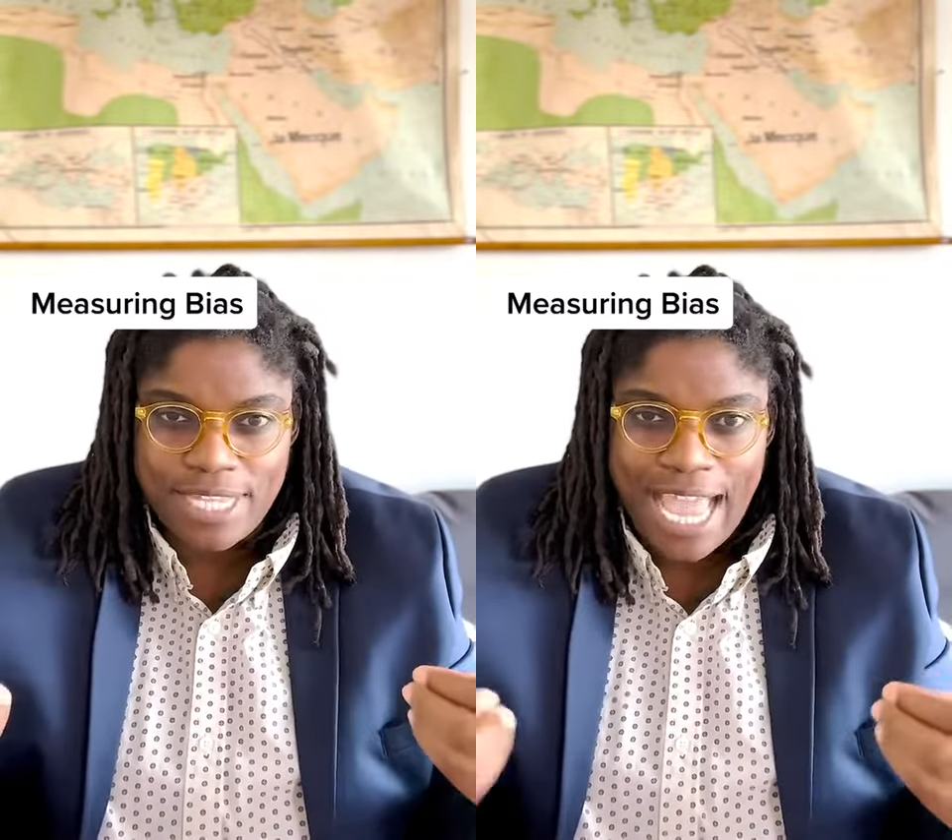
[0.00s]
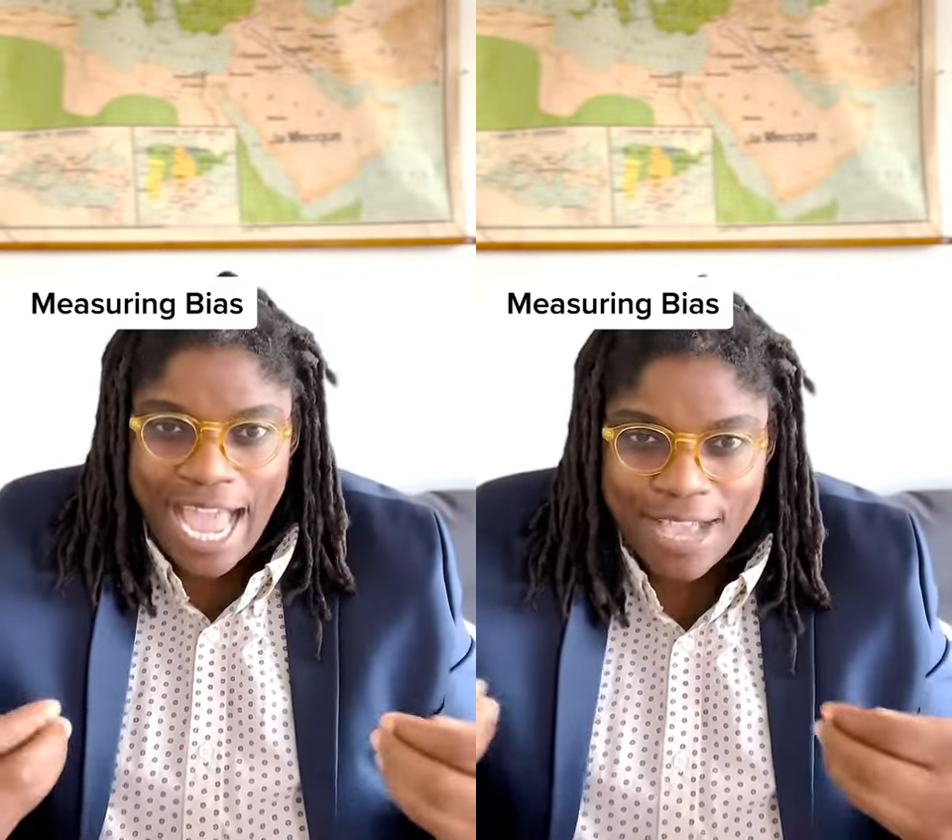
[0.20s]
to
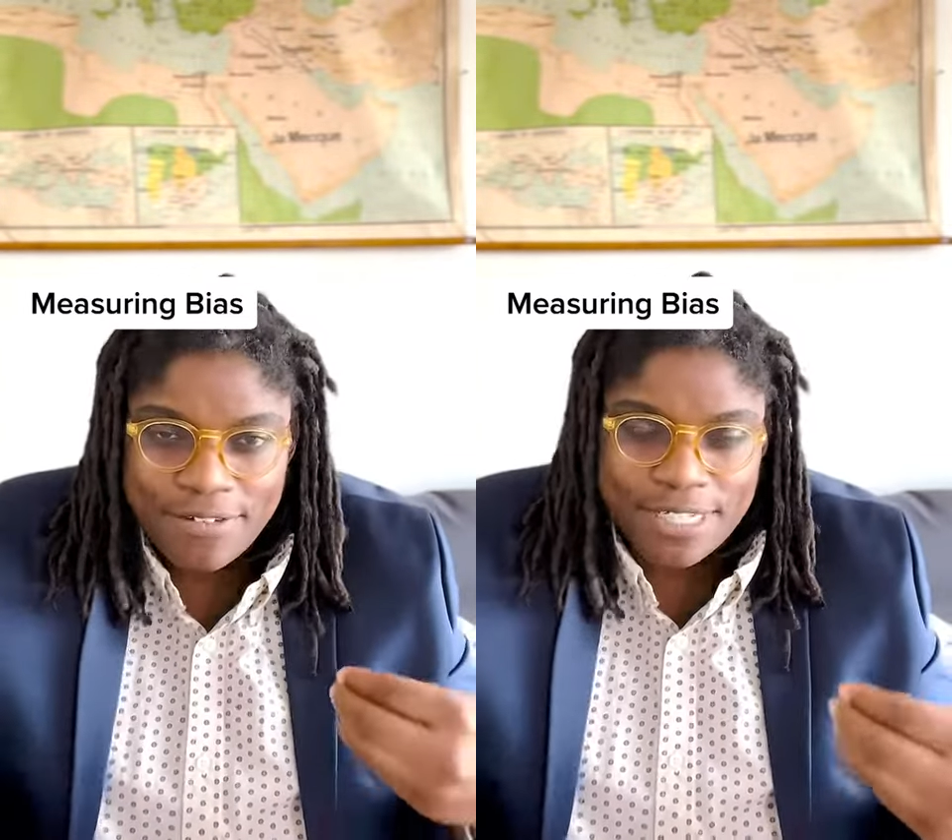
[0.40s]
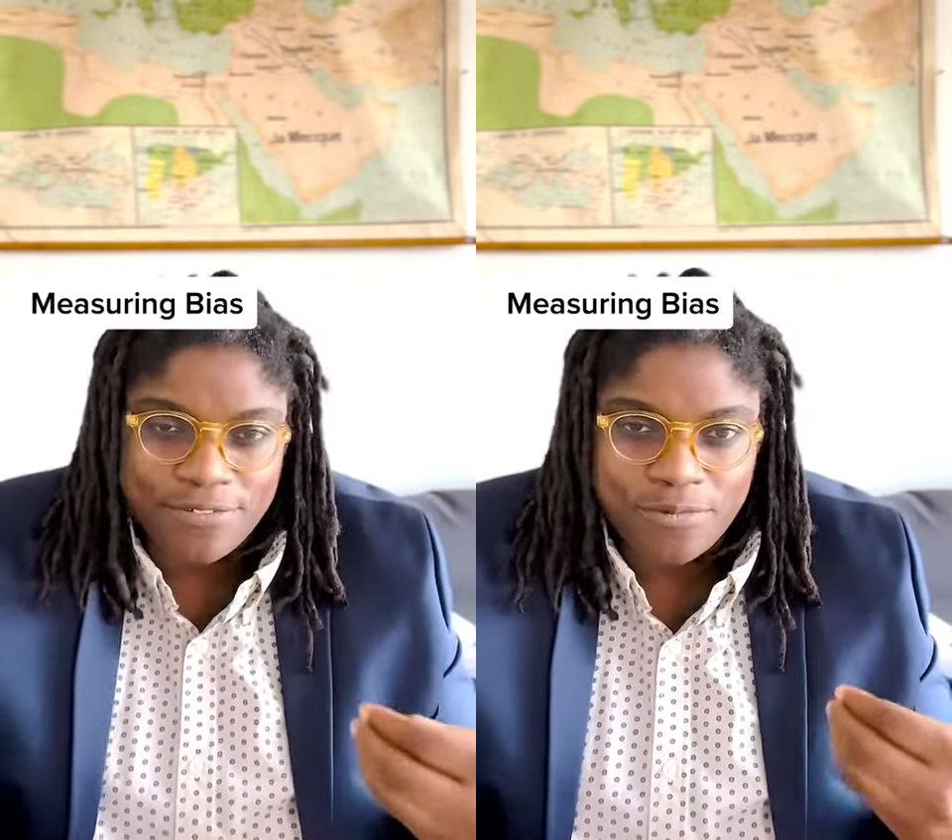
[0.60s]
have
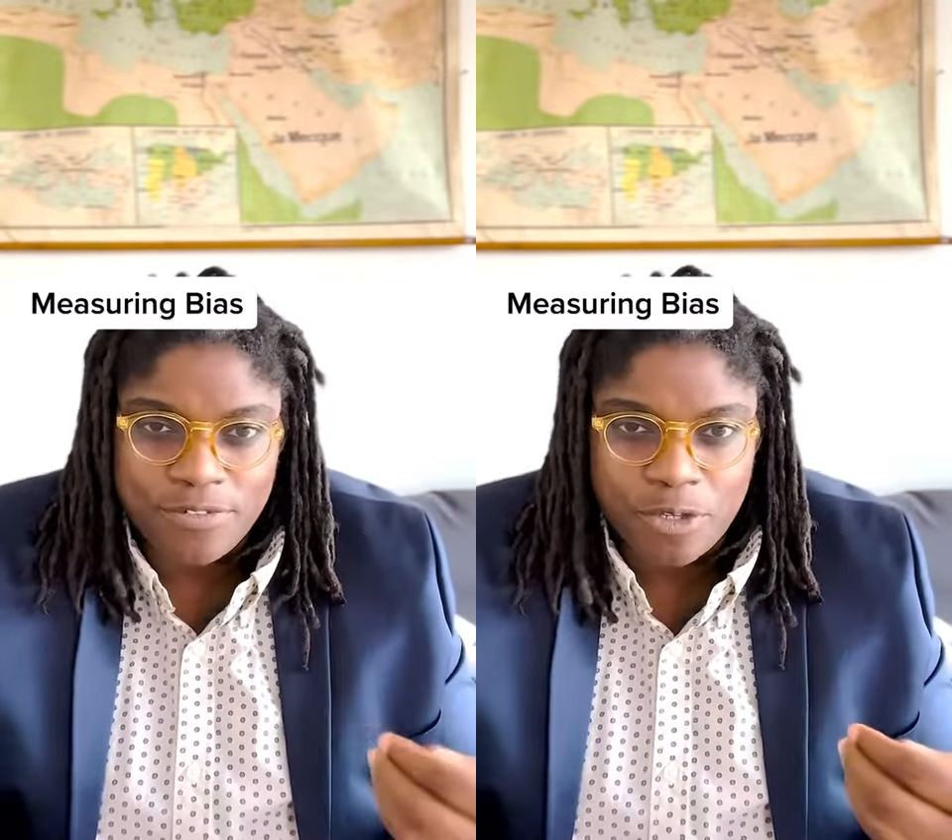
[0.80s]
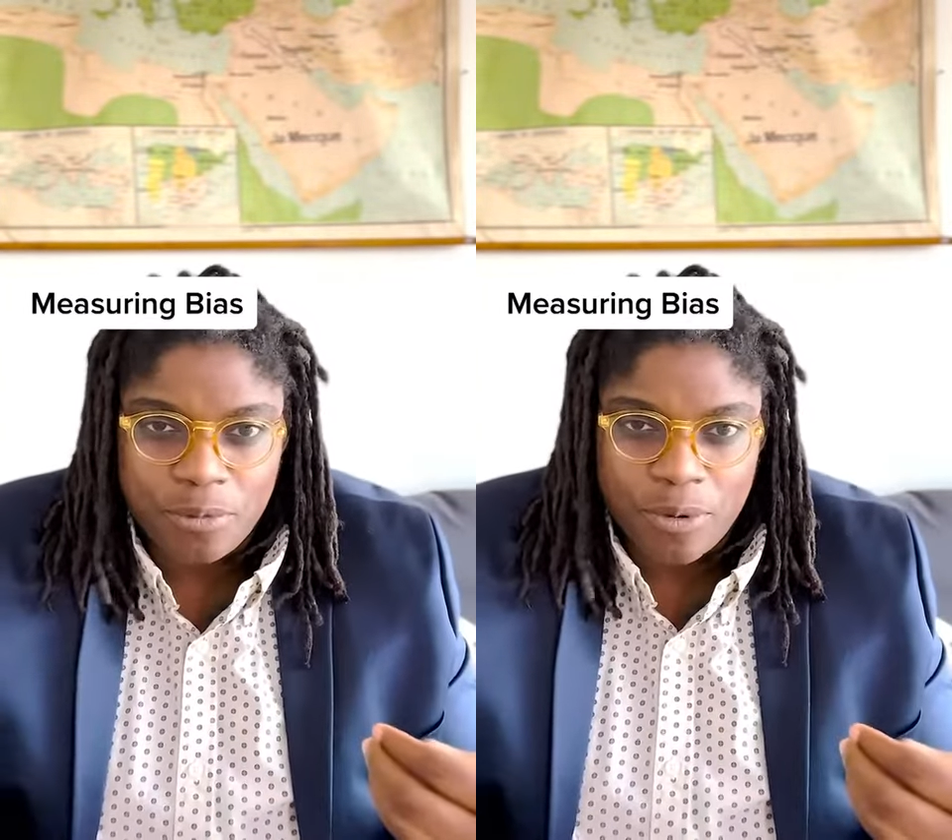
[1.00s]
a different
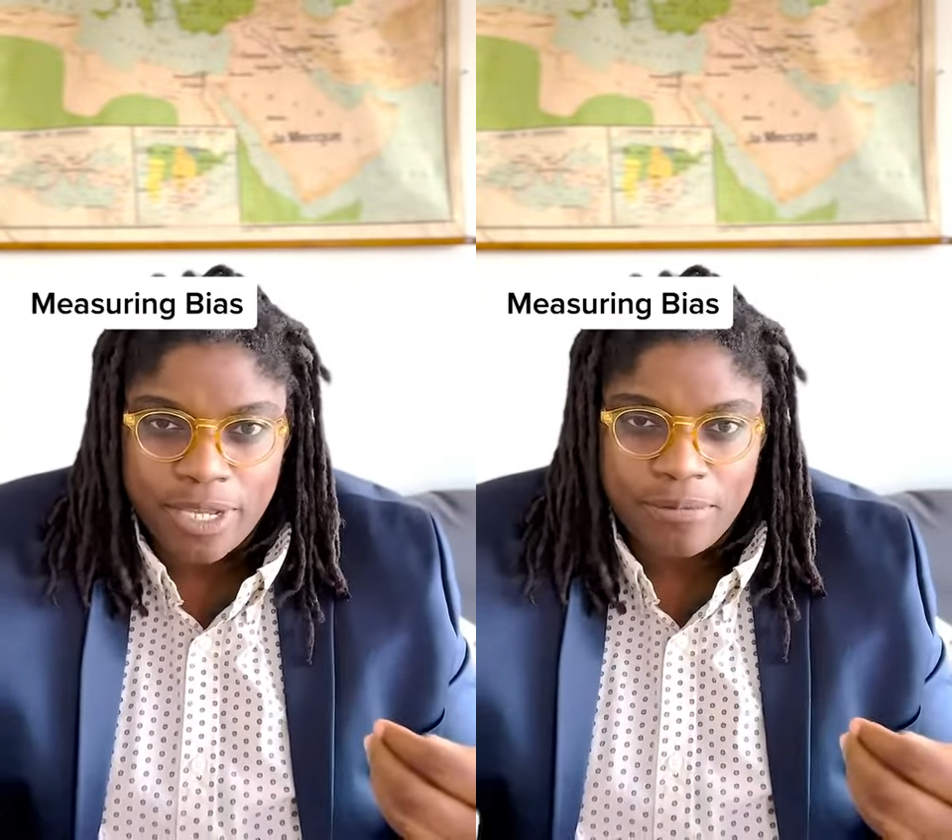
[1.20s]
viewpoint.